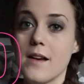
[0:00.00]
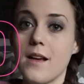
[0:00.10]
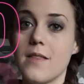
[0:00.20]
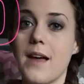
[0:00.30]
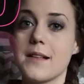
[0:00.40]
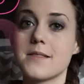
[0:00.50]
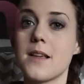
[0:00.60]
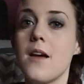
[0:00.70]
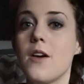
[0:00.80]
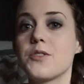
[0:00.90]
and that's
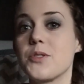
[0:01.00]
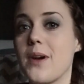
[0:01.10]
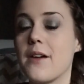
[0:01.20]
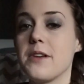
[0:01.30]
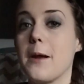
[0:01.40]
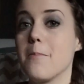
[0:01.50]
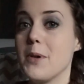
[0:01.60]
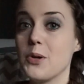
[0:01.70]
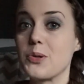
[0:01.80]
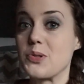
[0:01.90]
surrounding
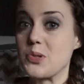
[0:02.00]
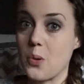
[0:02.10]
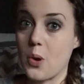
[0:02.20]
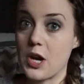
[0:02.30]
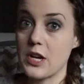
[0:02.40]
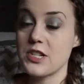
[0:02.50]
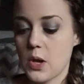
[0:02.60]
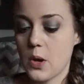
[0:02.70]
milk storage.